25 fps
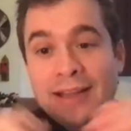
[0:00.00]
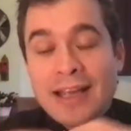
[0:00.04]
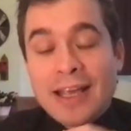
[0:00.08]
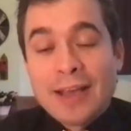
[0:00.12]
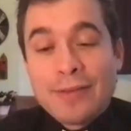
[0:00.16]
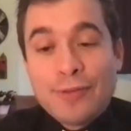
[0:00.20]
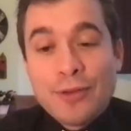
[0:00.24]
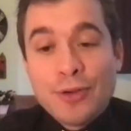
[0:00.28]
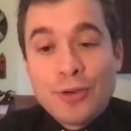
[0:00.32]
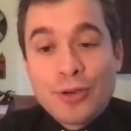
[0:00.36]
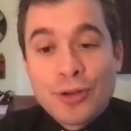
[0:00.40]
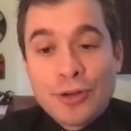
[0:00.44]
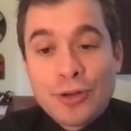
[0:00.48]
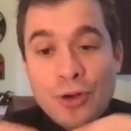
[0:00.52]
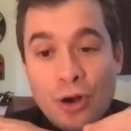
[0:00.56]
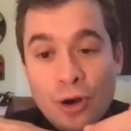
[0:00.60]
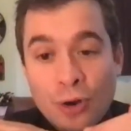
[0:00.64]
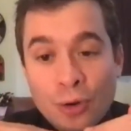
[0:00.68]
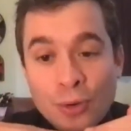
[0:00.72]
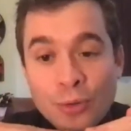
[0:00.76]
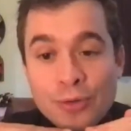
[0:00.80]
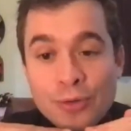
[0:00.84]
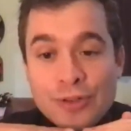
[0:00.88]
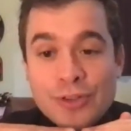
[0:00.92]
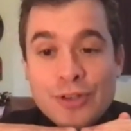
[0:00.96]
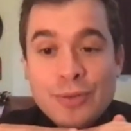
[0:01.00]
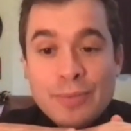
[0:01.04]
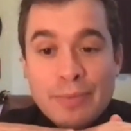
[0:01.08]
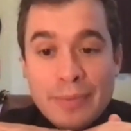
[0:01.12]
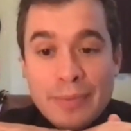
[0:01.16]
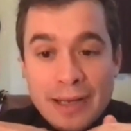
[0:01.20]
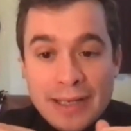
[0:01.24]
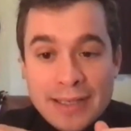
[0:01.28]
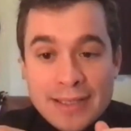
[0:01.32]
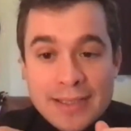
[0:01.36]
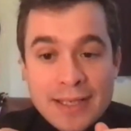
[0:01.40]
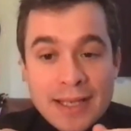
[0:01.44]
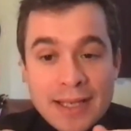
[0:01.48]
that if you can hold
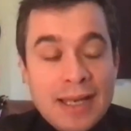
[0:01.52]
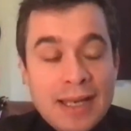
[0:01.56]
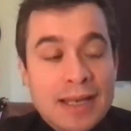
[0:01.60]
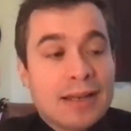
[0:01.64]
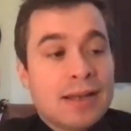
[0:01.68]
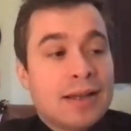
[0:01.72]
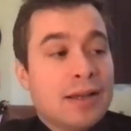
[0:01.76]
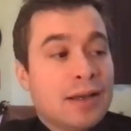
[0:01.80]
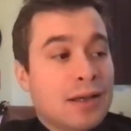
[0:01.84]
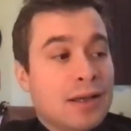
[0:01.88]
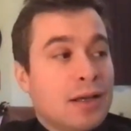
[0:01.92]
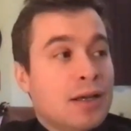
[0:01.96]
humility